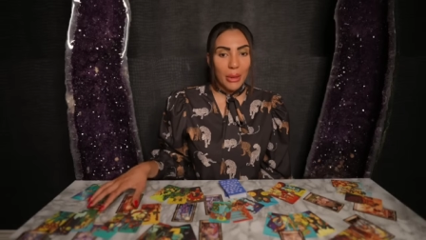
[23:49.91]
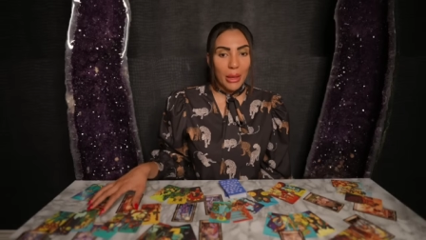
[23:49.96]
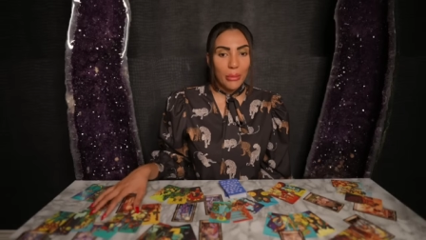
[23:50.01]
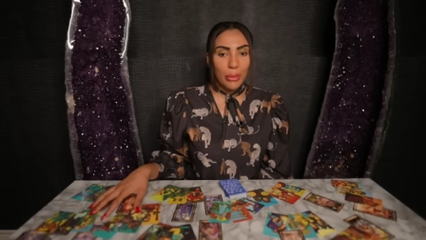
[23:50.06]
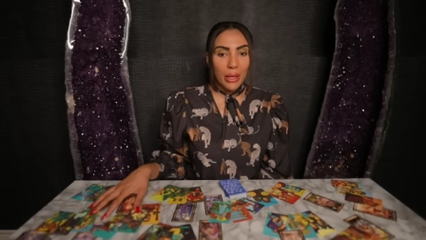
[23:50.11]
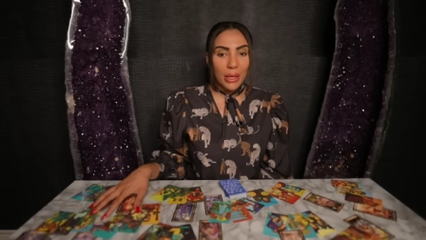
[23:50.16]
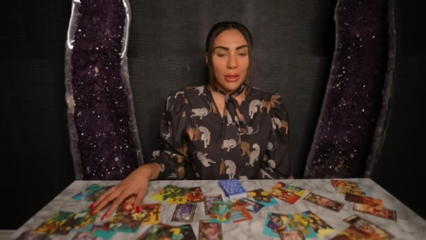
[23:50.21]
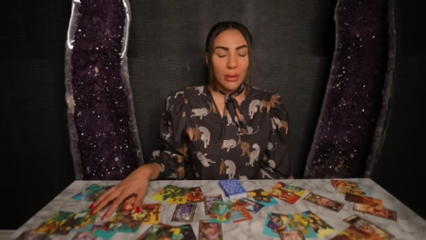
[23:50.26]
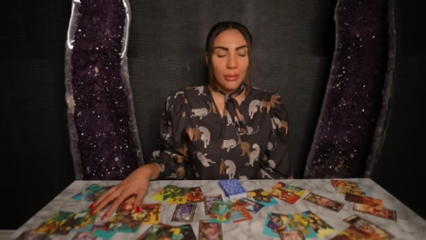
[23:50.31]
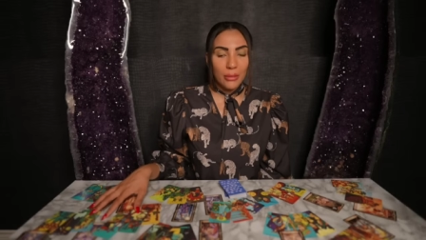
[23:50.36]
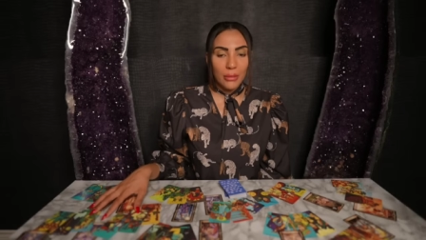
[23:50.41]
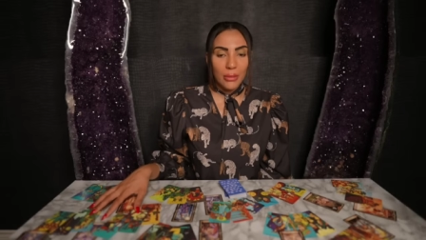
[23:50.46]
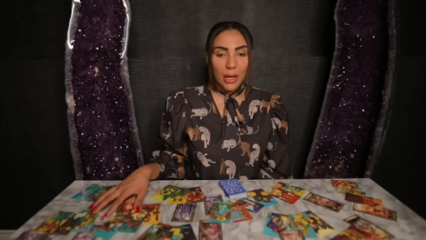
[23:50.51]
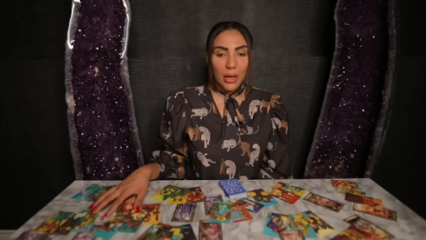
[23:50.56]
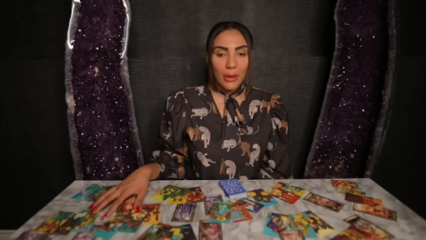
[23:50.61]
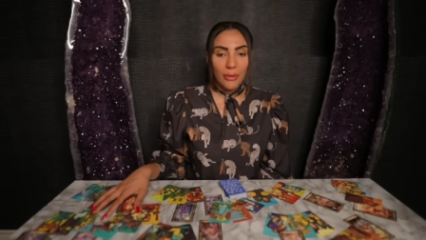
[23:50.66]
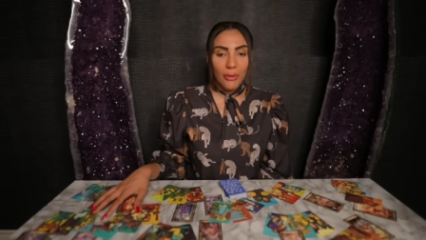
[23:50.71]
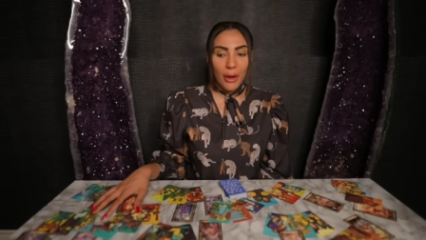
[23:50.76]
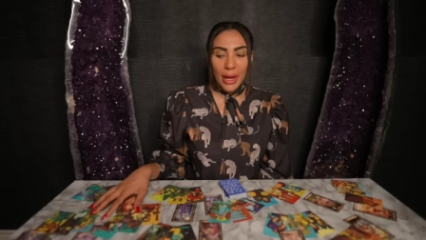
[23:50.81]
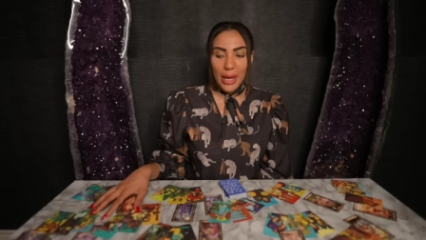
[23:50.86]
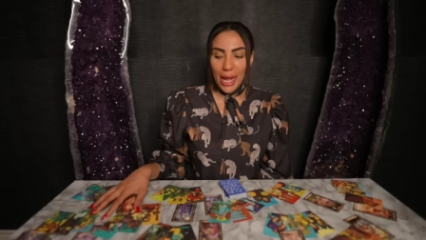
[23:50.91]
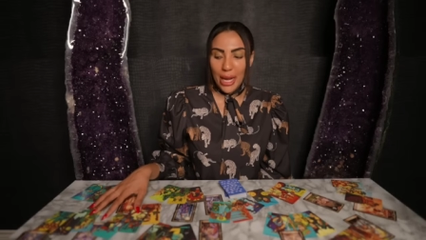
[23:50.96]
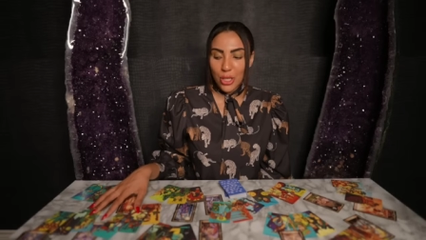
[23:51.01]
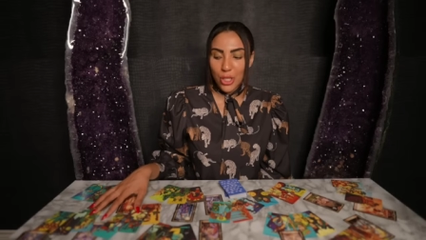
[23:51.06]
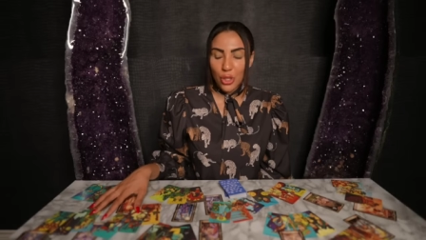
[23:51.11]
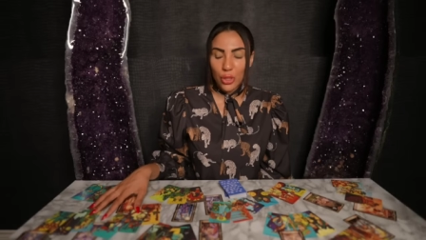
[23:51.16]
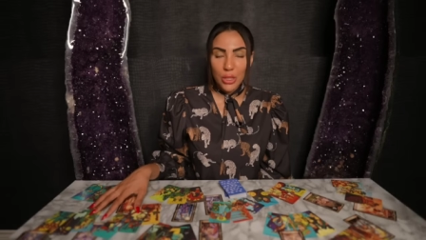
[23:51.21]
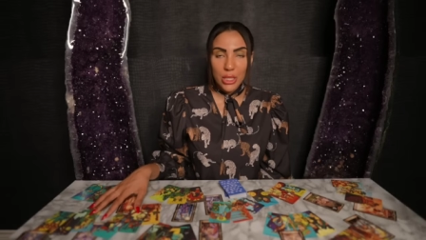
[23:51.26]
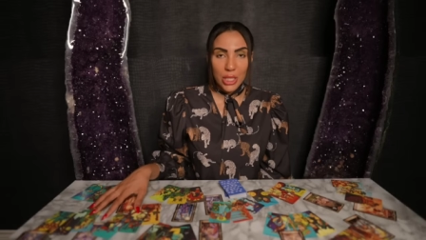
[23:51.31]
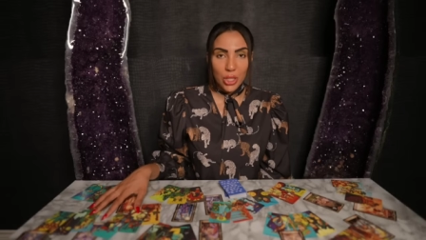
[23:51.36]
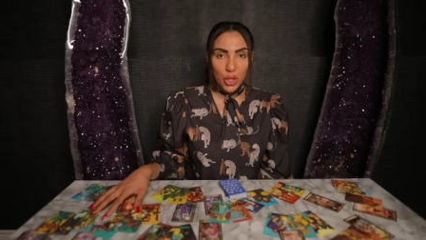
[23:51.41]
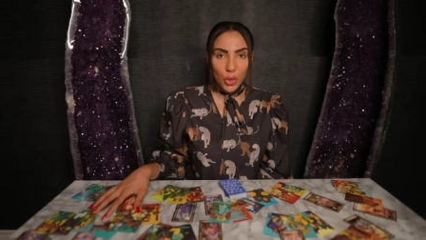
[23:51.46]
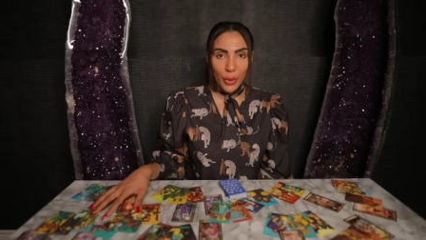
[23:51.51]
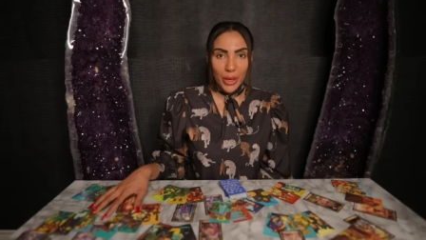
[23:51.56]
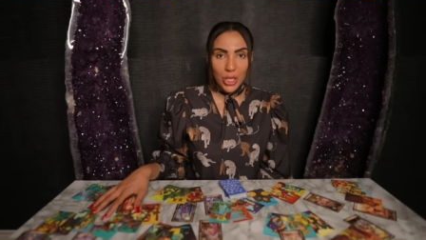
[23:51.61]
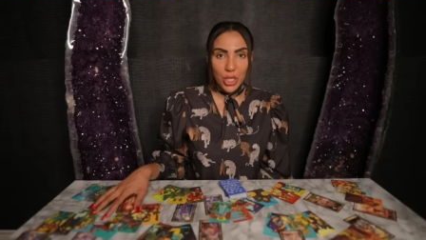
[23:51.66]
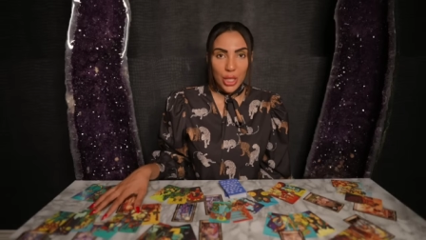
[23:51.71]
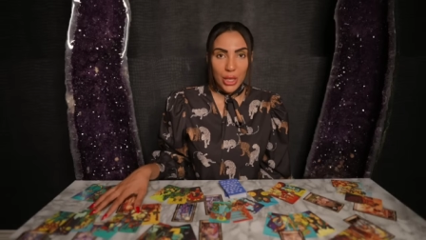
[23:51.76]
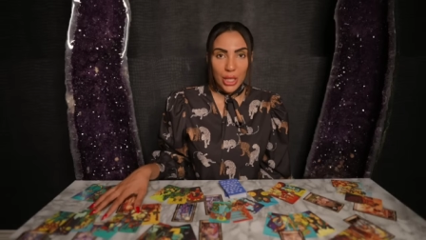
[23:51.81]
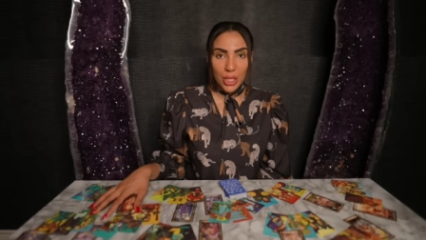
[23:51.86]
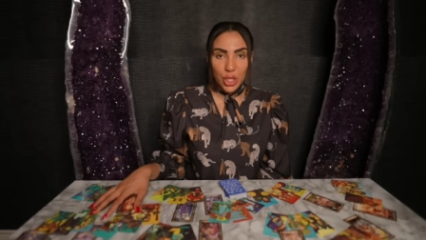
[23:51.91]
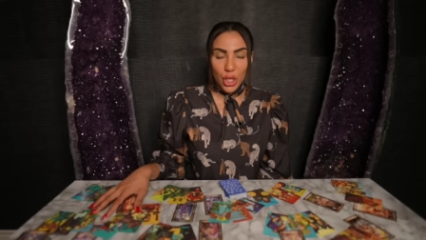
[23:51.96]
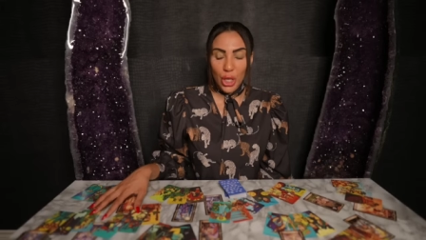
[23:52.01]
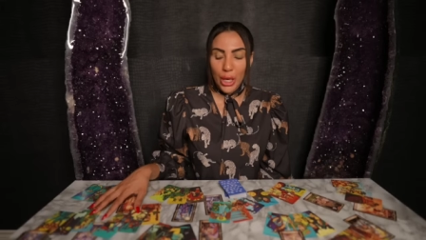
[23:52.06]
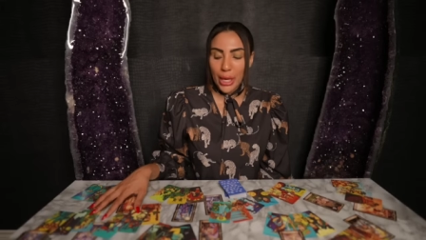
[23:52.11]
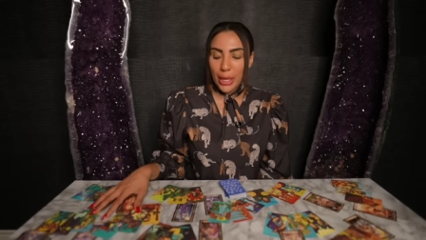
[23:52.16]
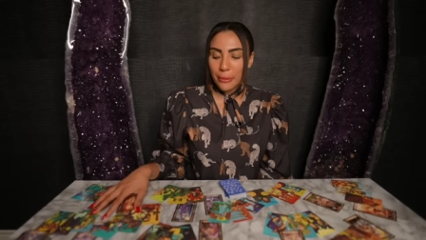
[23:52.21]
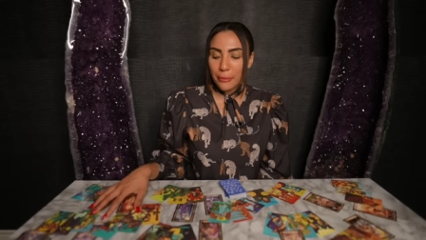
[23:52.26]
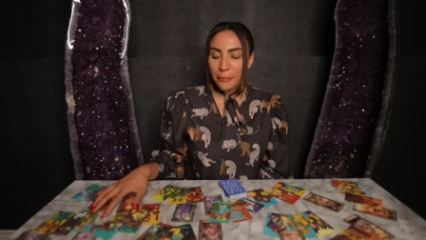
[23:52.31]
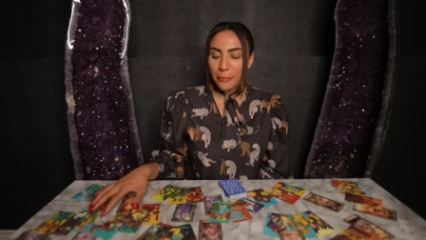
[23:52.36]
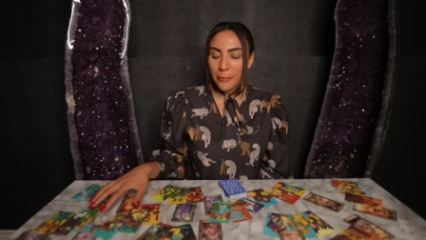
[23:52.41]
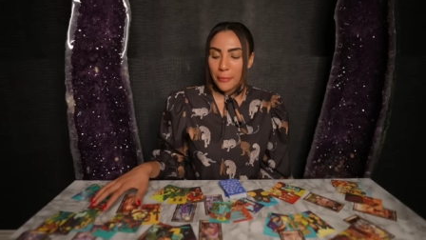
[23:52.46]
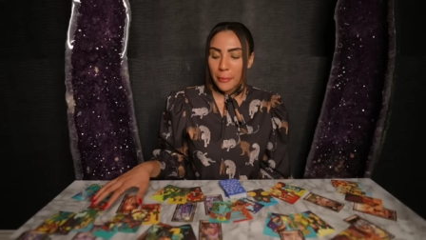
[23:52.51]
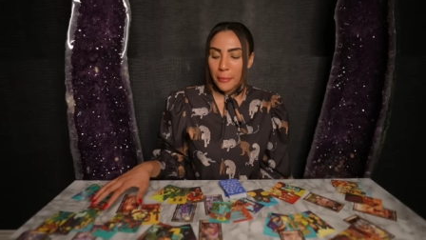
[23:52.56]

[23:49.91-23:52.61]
maybe a financial situation that you're in